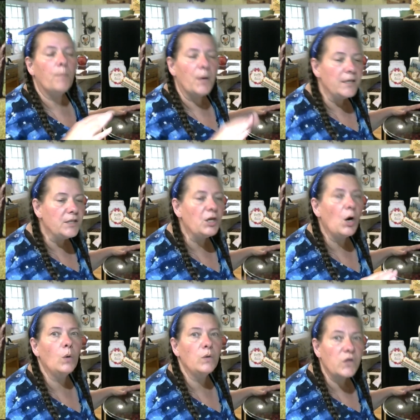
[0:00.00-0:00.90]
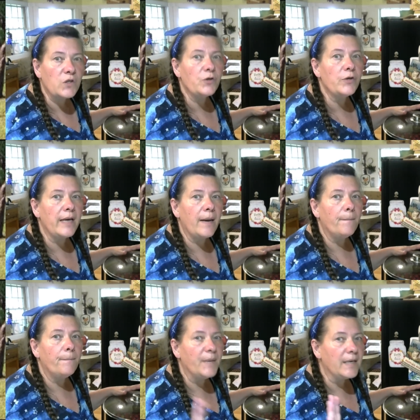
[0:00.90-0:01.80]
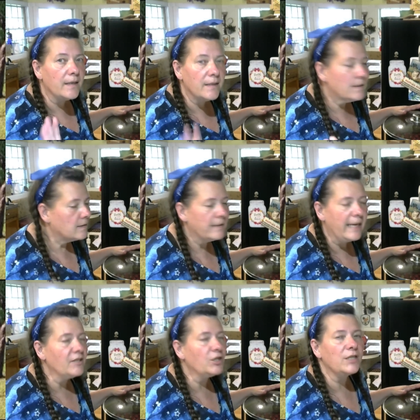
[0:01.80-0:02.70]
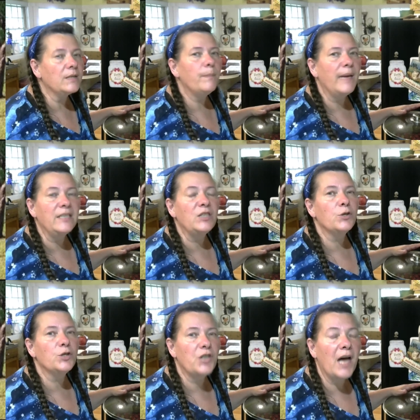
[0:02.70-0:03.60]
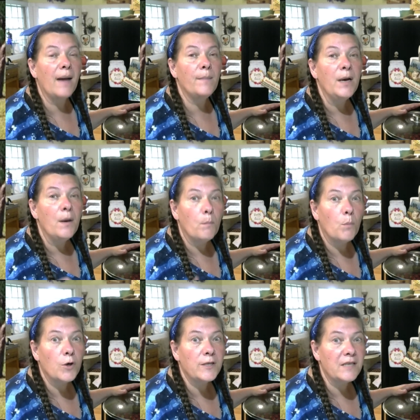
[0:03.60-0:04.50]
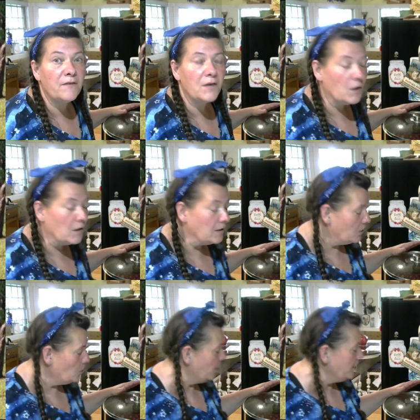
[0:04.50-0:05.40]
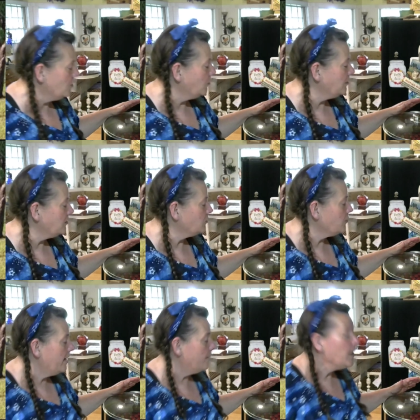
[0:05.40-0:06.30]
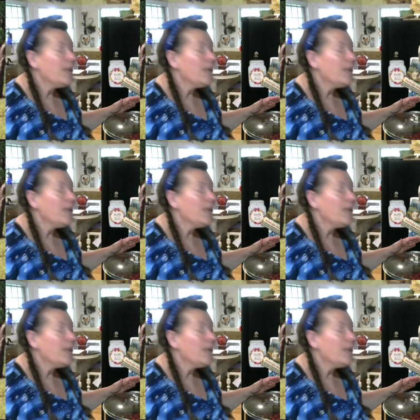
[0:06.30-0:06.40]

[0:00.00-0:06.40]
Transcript: But don't stir them because that just makes your job more difficult when you go to strain.